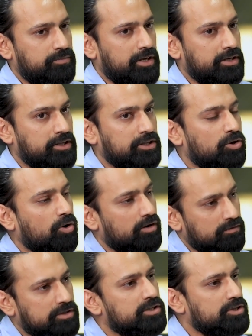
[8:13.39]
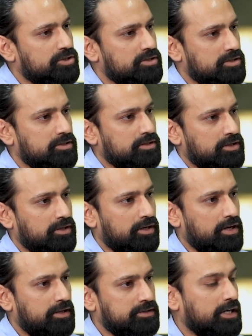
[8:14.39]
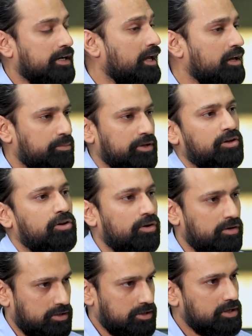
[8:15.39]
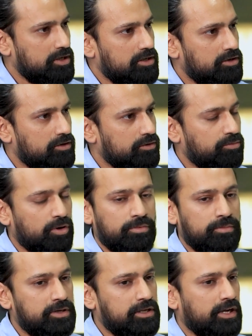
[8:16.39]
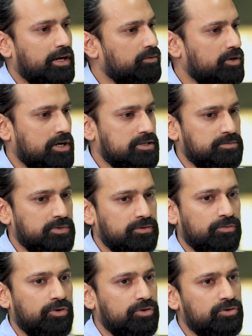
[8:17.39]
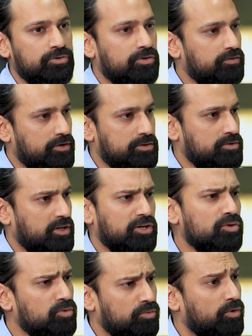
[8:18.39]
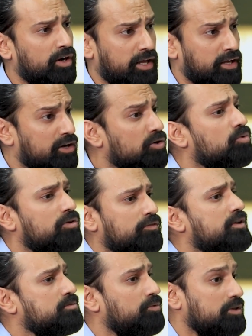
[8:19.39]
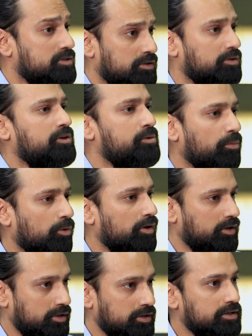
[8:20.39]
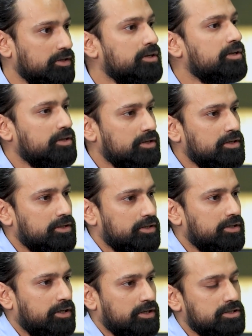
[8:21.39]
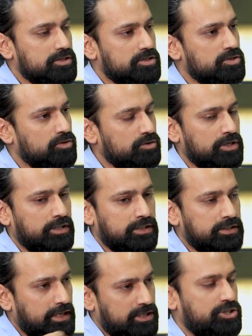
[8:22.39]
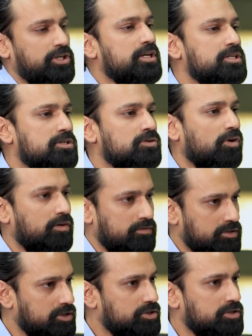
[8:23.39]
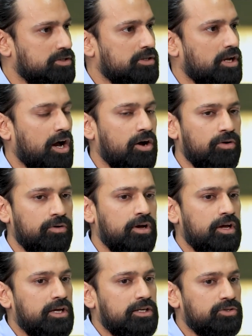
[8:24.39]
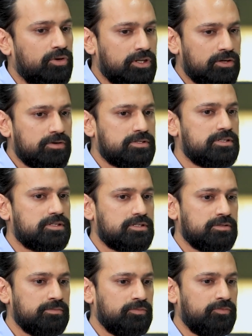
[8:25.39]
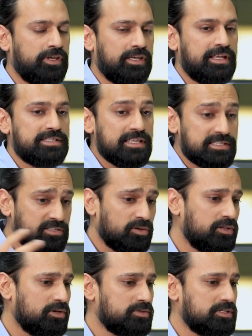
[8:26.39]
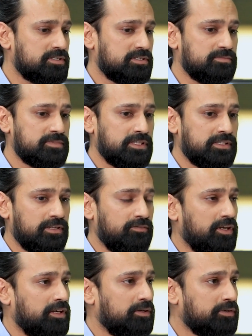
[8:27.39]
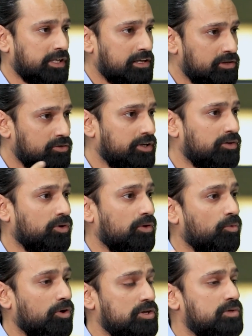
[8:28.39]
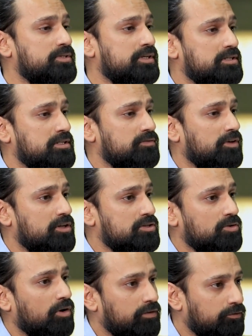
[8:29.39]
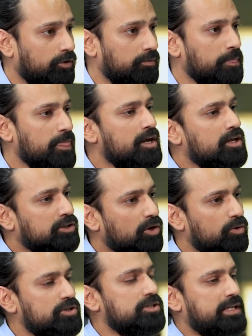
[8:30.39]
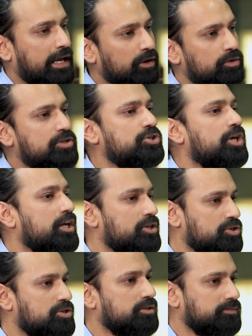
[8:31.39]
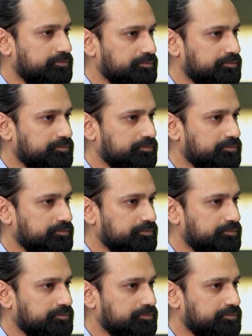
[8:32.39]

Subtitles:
in the conversation started helping a lot. Probably client would ask me, what do you do on Facebook? What I can do on Facebook is really important. Yeah. So I think that change in conversation, how your ecosystem, we can assess your ecosystems and then we can tell you that, okay, what use cases we can solve for. The whole language changed.